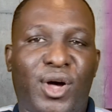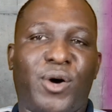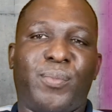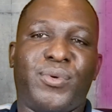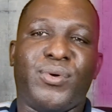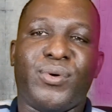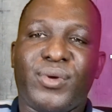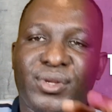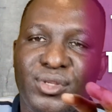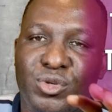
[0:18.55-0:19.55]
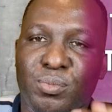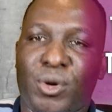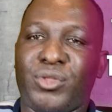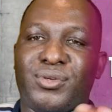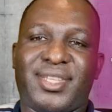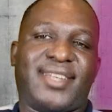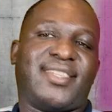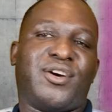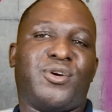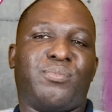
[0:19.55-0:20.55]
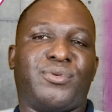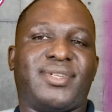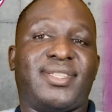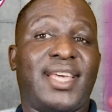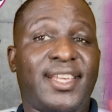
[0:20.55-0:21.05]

help you to model textile composite